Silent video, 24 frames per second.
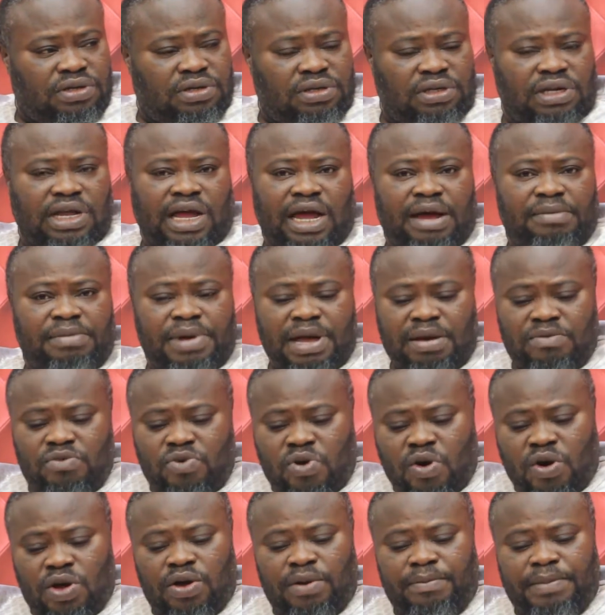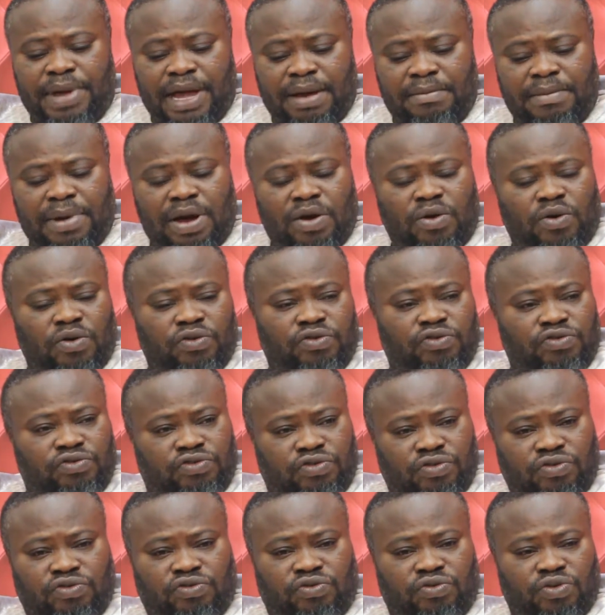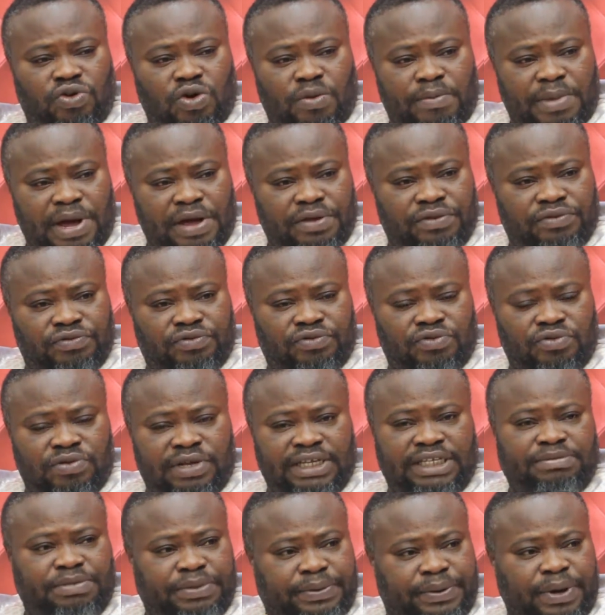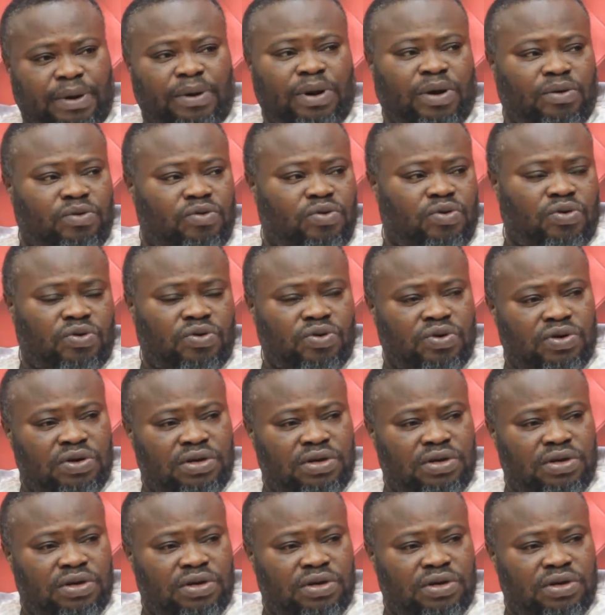The Hababu or your bear mark or Junsugusu, your Bajon school, it me chow,